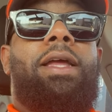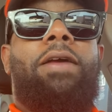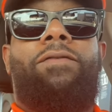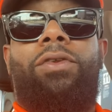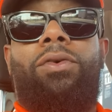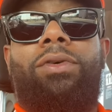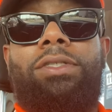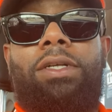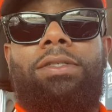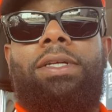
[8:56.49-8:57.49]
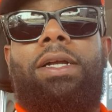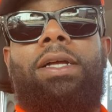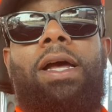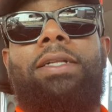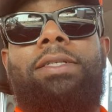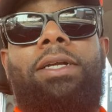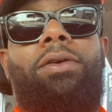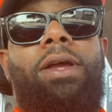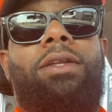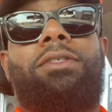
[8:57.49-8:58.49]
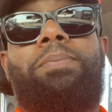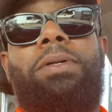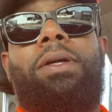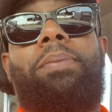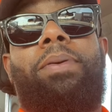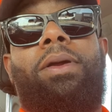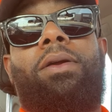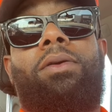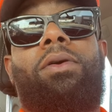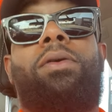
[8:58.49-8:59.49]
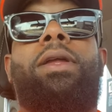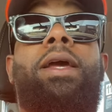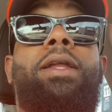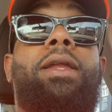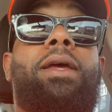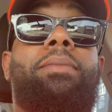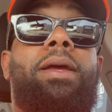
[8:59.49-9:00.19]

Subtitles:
influencers and content creators put up here on the internet,